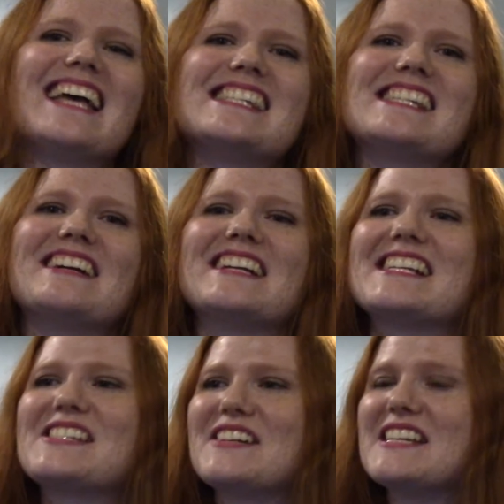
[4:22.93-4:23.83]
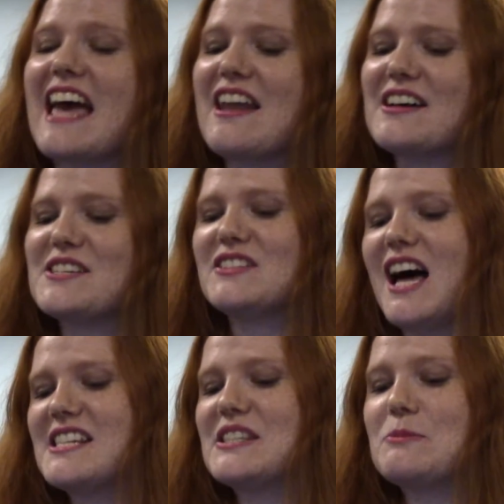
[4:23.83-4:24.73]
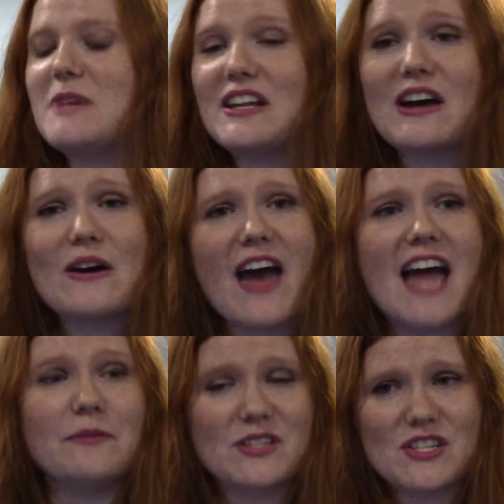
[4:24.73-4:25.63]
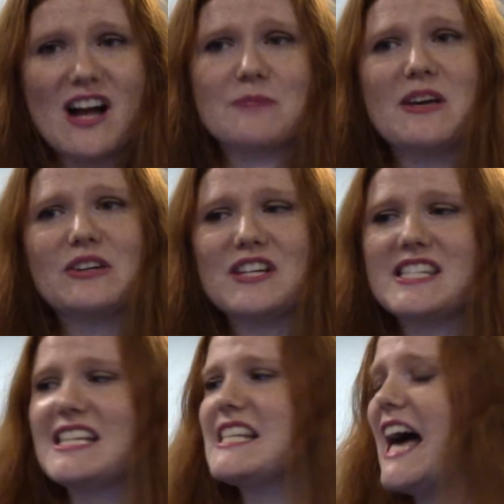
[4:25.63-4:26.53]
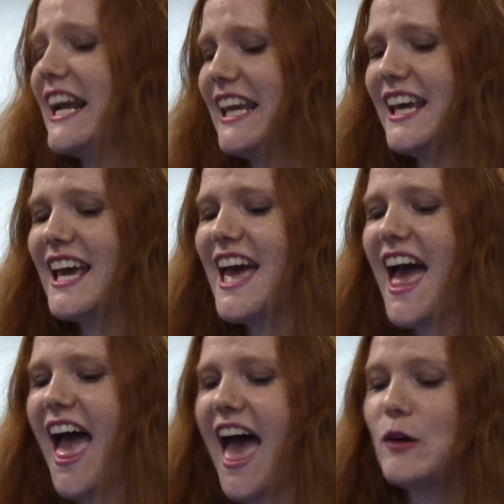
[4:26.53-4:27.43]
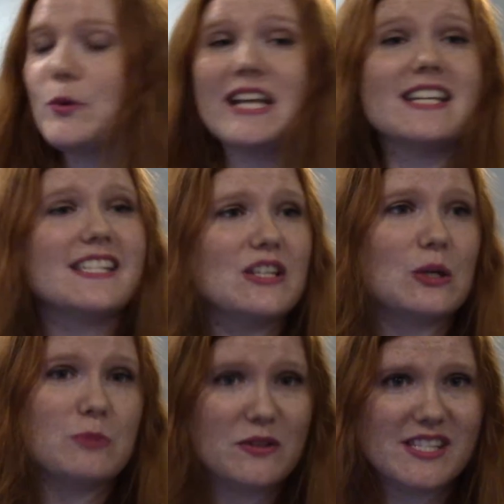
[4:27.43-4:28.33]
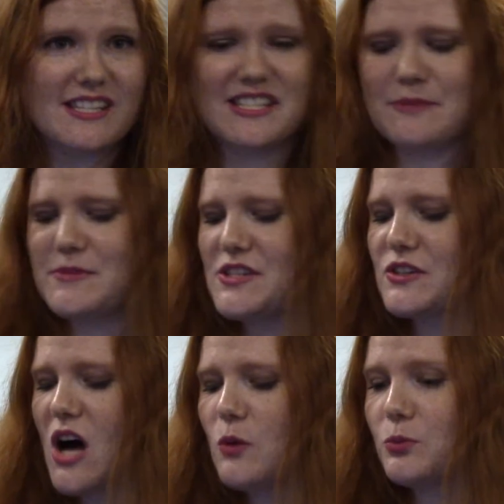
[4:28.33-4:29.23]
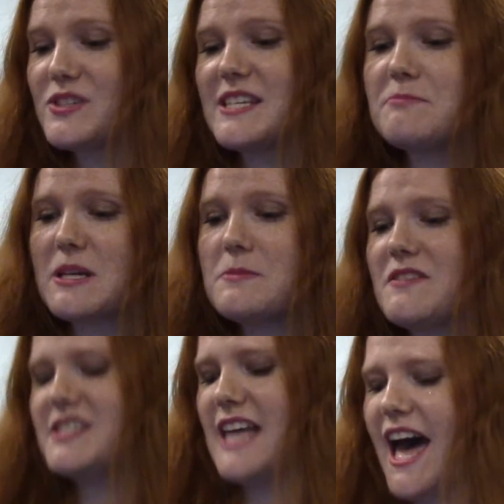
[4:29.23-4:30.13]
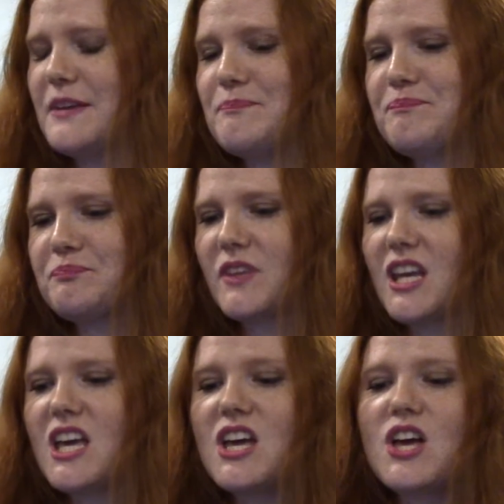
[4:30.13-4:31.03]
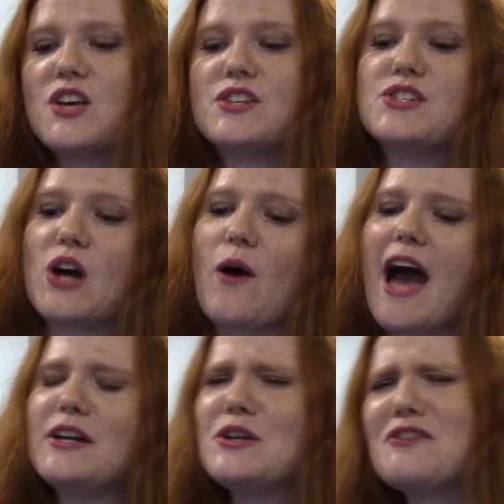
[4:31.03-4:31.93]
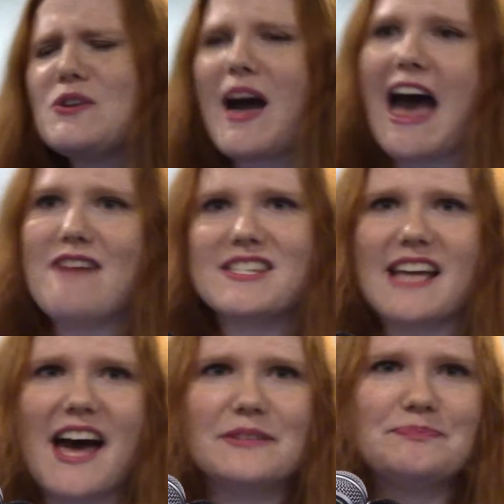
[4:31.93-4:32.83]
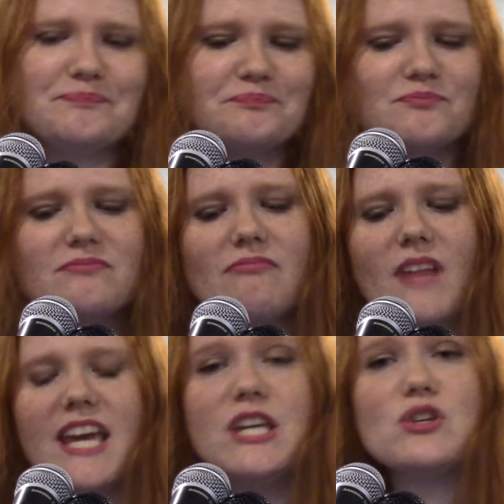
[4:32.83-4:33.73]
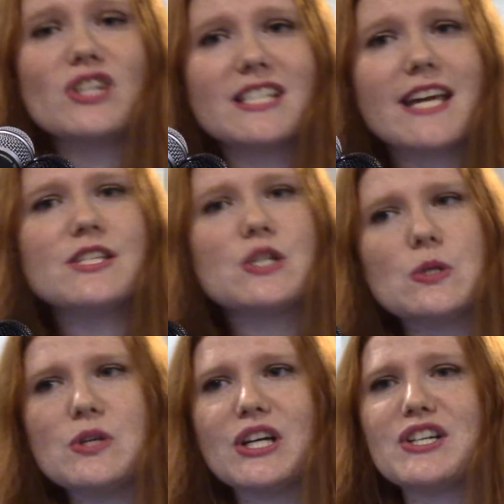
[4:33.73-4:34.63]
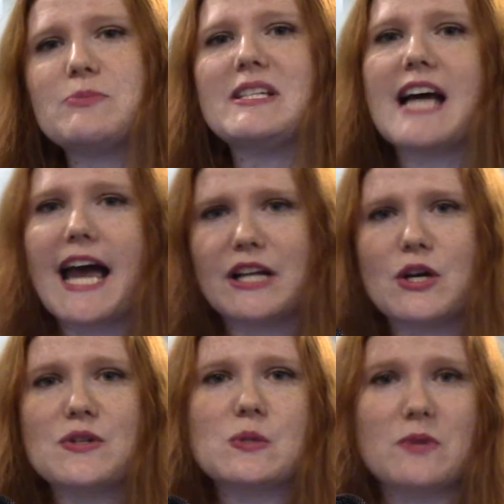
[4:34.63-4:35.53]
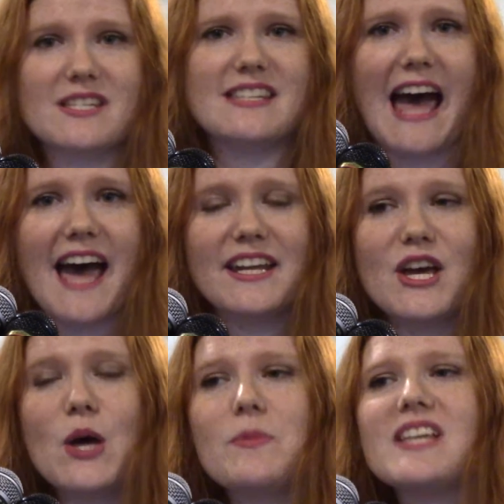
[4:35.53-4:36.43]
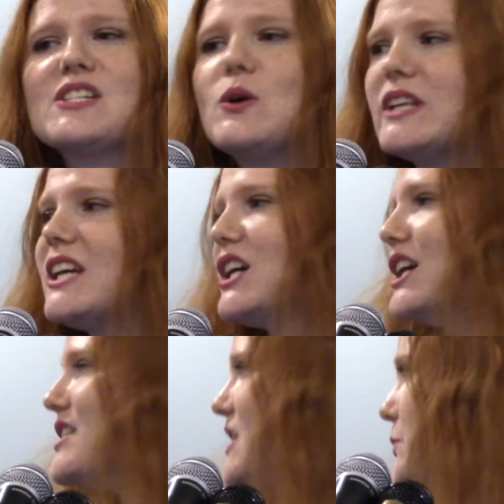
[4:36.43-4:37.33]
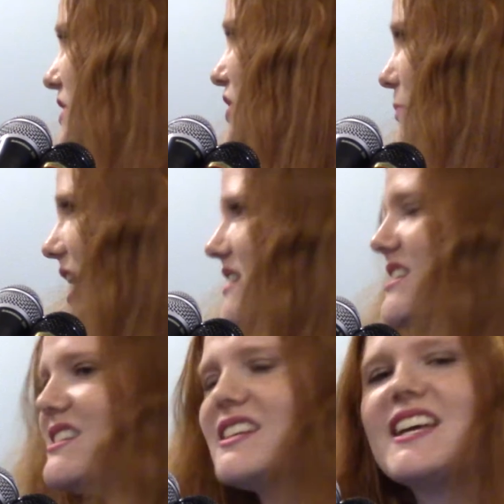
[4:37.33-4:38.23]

So you're going to increase, and also you've lost libido, and we just talked about increased anxiety and weakness in your immune system. So these are all symptoms of SAD. So how do you know if you have SAD? It usually takes 2 years to be diagnosed with SAD because it only occurs in the winter months.